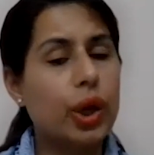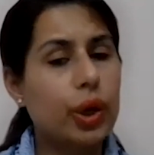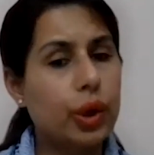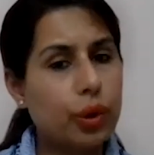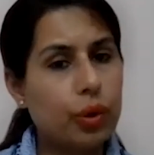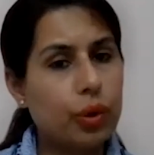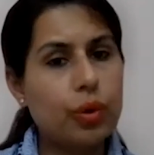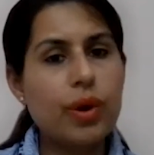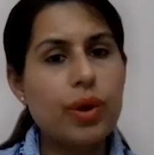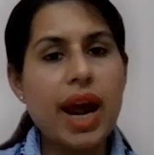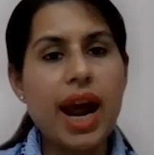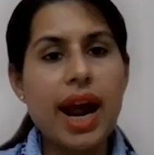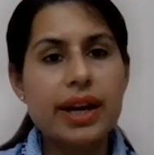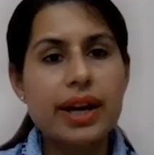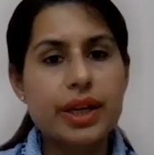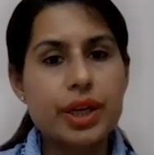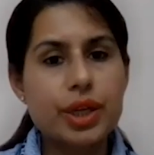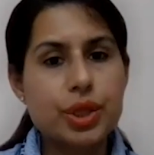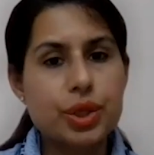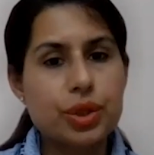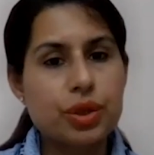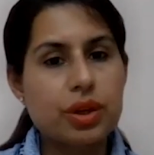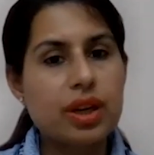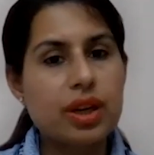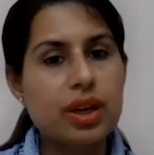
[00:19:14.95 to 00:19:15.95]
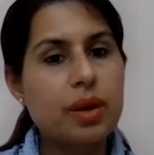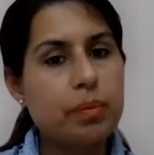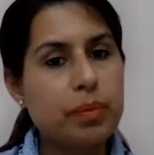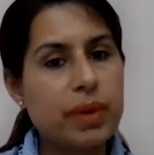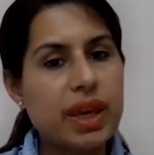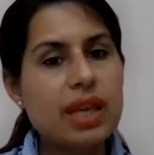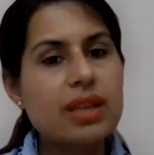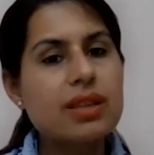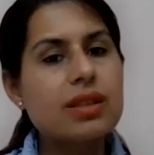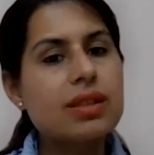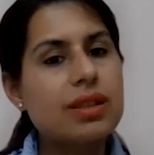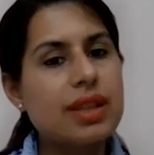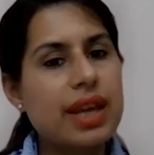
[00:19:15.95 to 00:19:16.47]
No added sugar
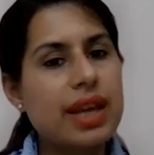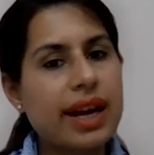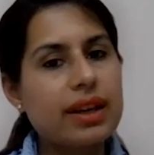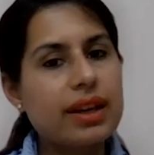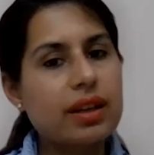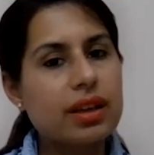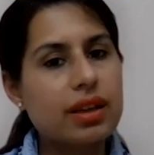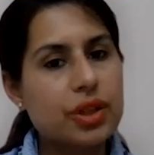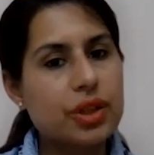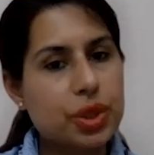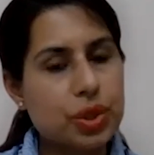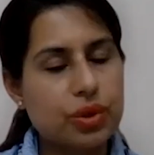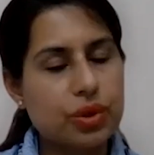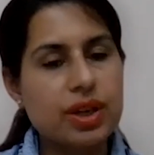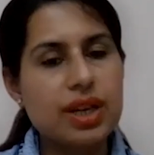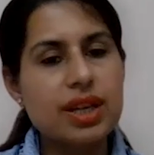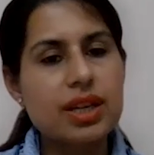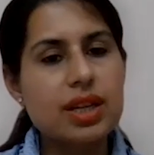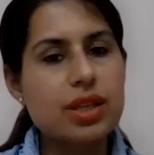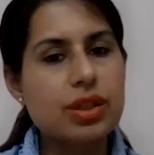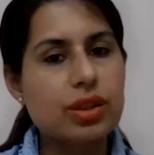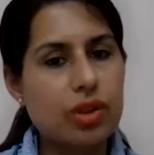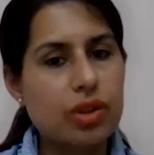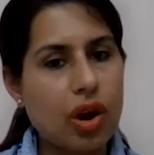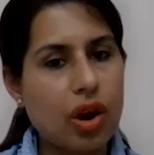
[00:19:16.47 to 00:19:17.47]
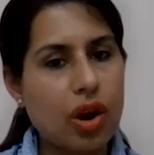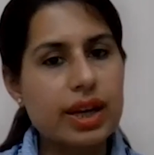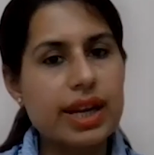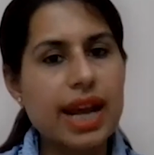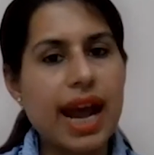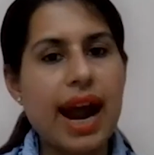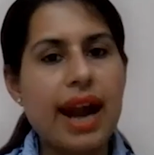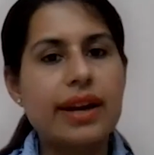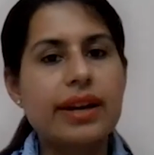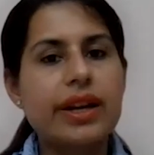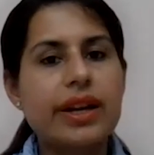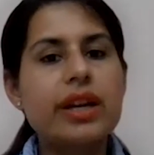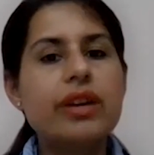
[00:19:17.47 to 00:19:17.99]
means that sugar is not
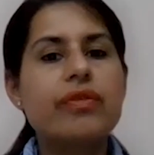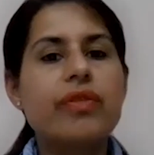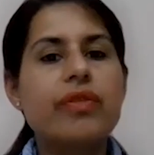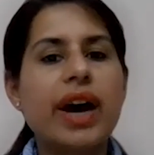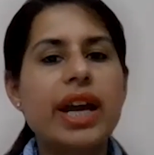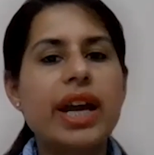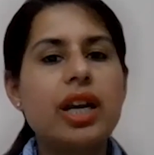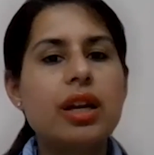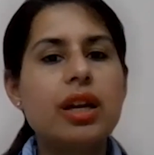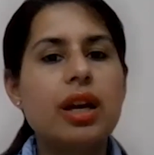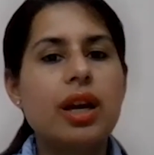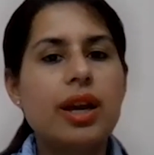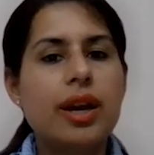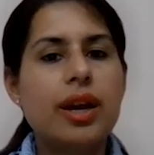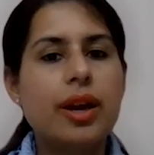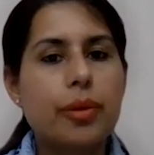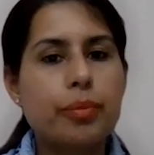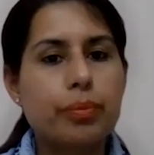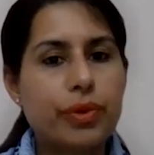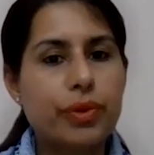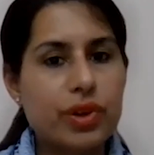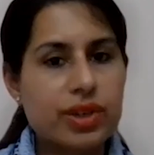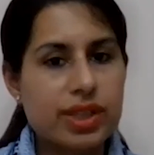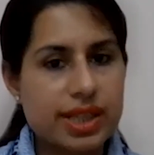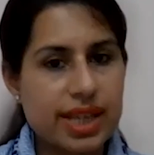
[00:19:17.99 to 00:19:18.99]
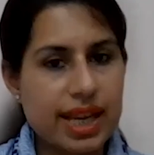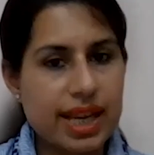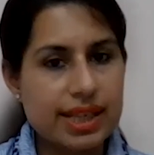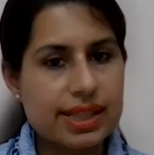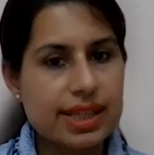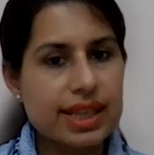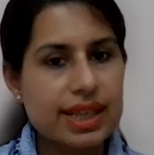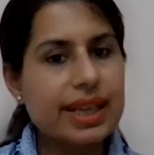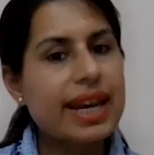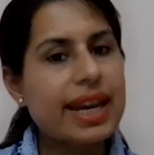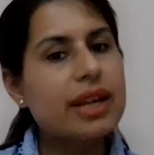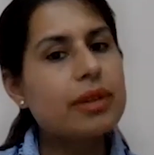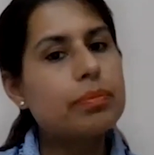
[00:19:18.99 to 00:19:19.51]
added while
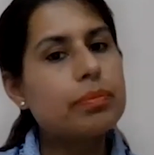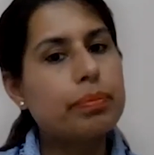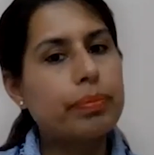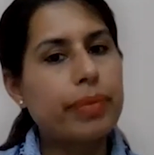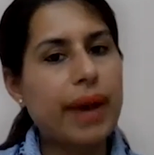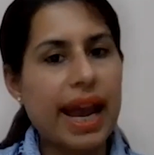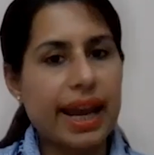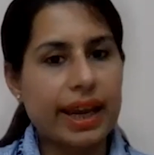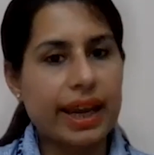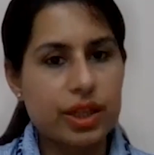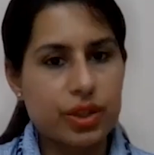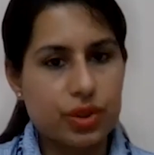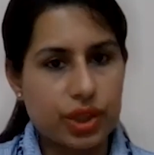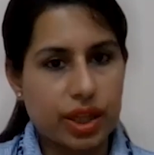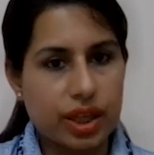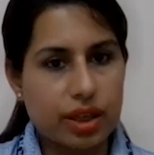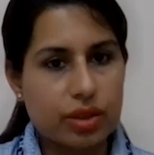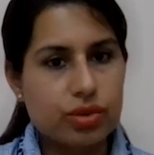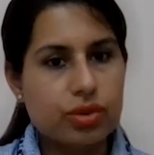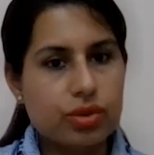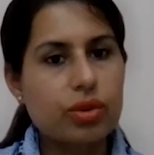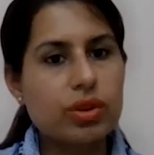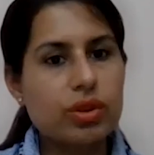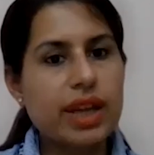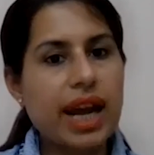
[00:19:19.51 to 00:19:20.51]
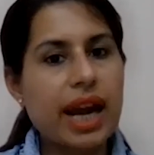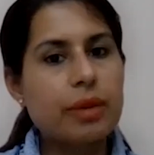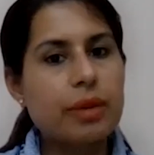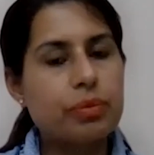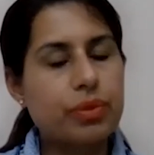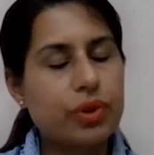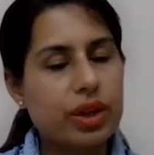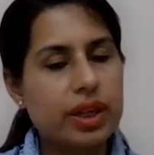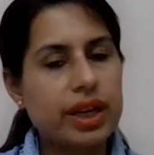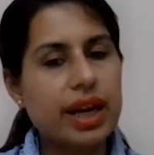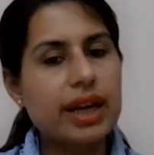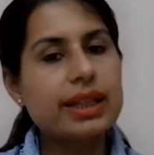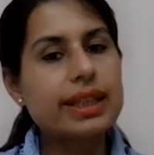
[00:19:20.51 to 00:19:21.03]
processing and packaging, so that
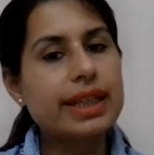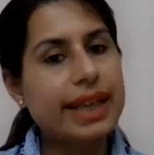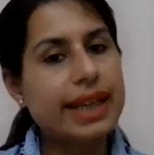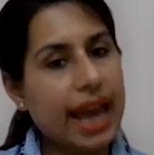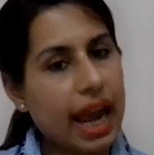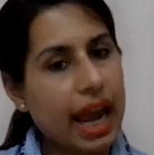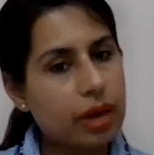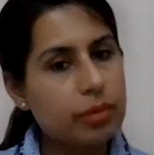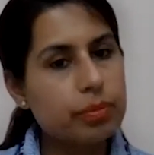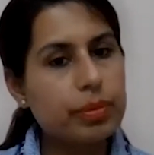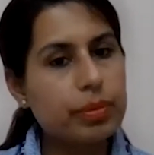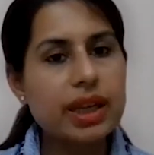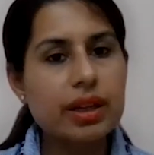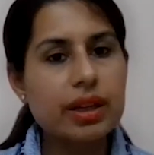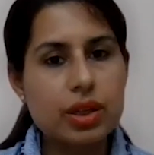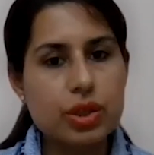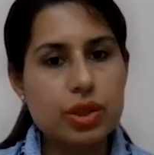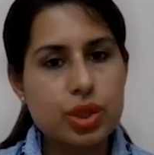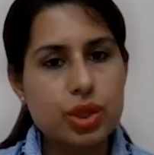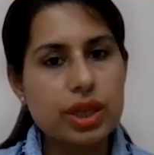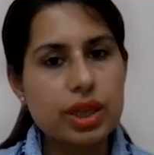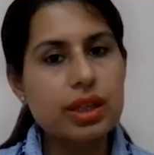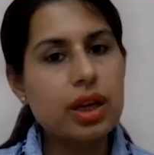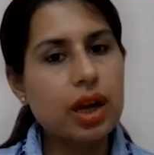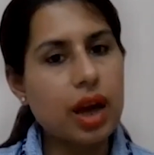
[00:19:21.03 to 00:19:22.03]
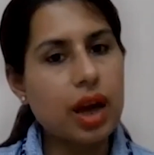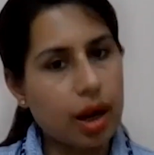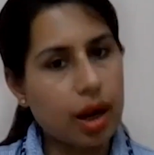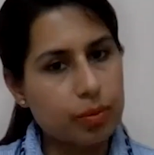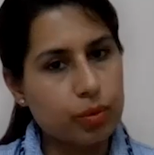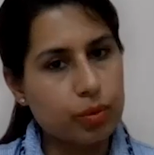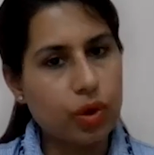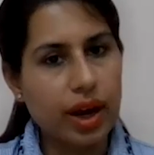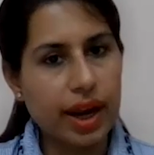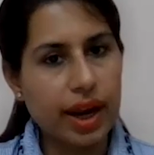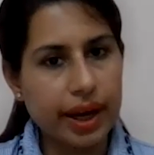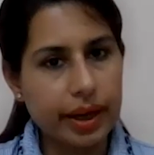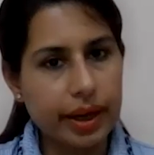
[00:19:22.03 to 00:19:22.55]
product can be rich in
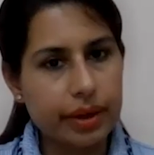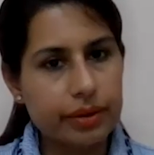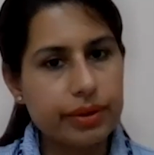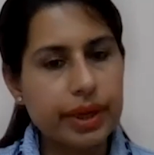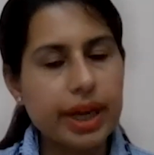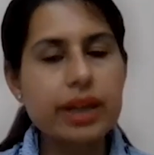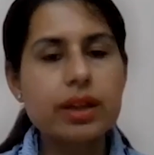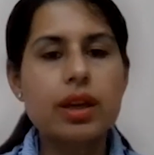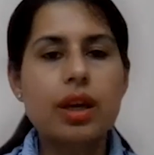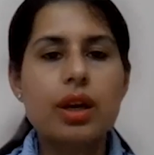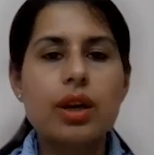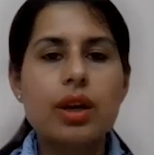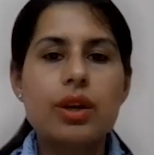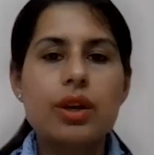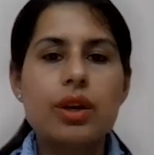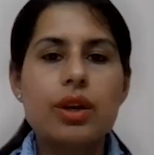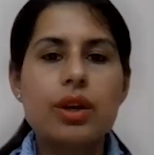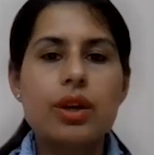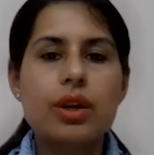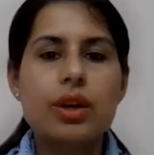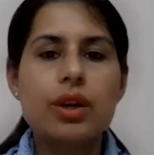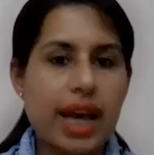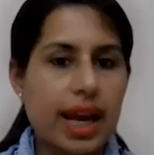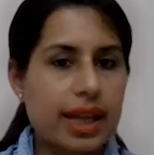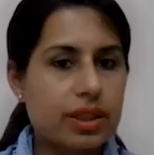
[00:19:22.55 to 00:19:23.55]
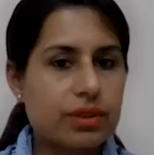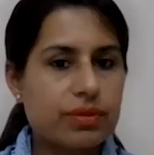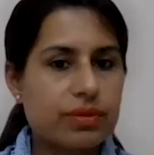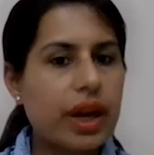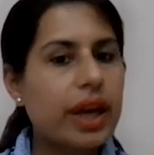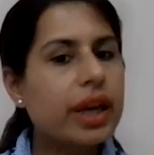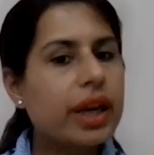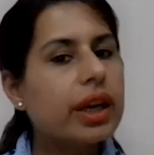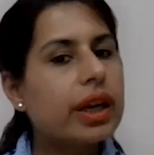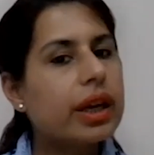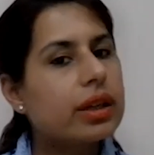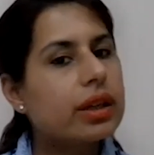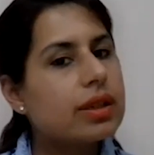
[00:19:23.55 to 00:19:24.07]
carbohydrate. So that's
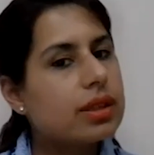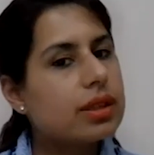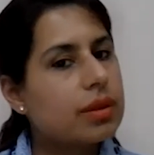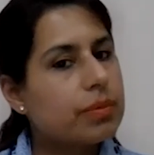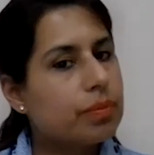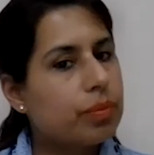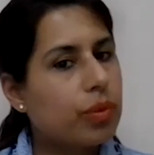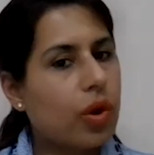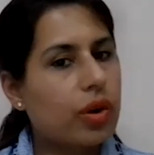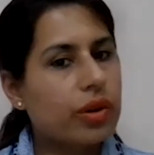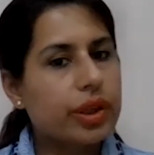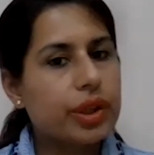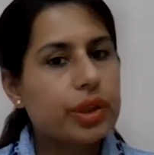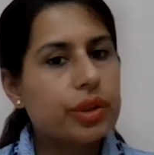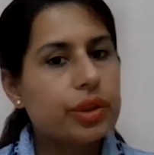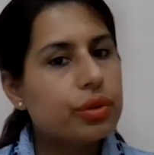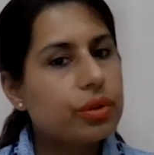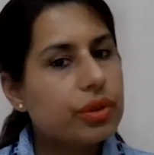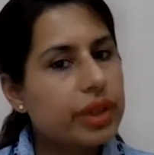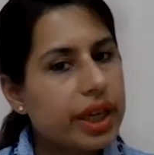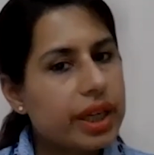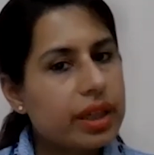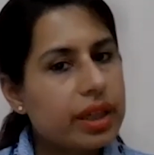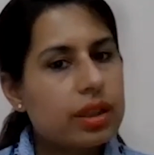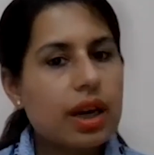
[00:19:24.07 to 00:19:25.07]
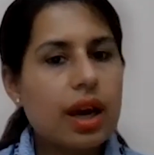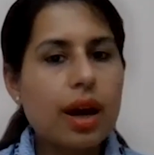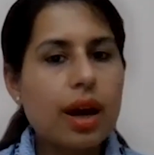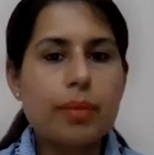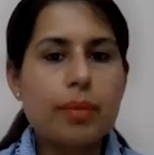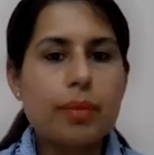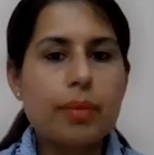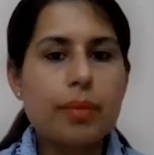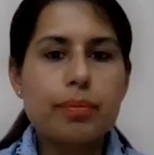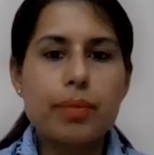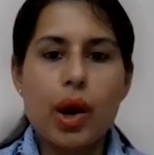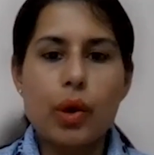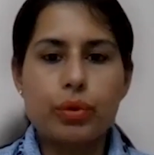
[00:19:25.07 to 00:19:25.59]
why it is important to read the
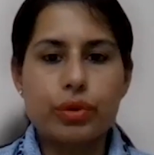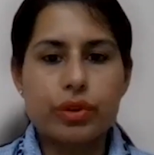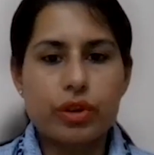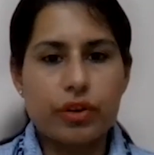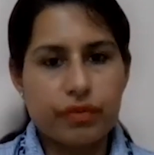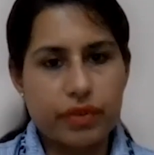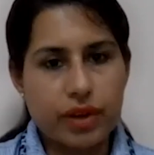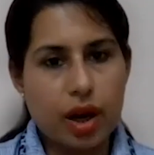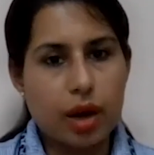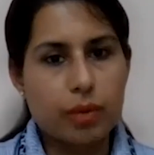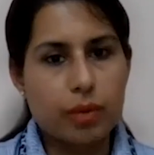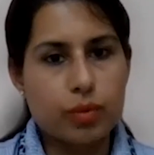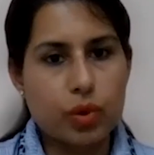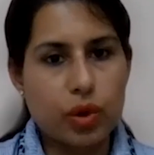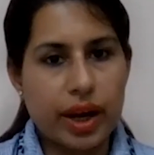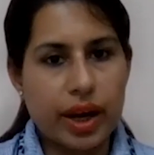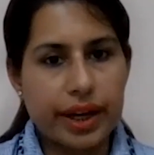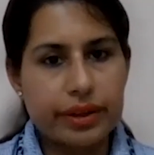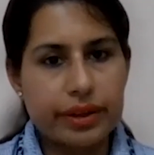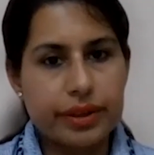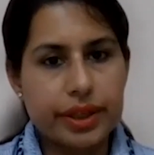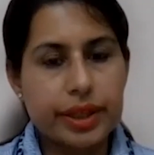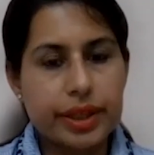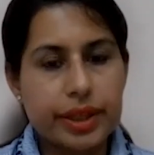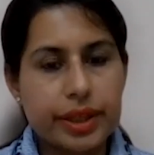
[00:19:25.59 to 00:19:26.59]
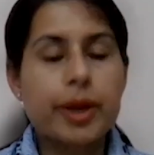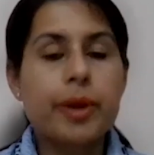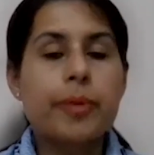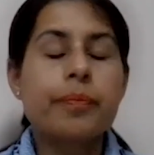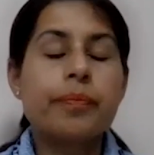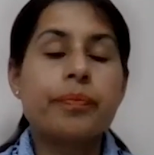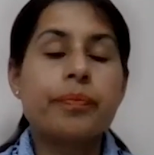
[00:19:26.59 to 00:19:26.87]
amount of carbohydrate.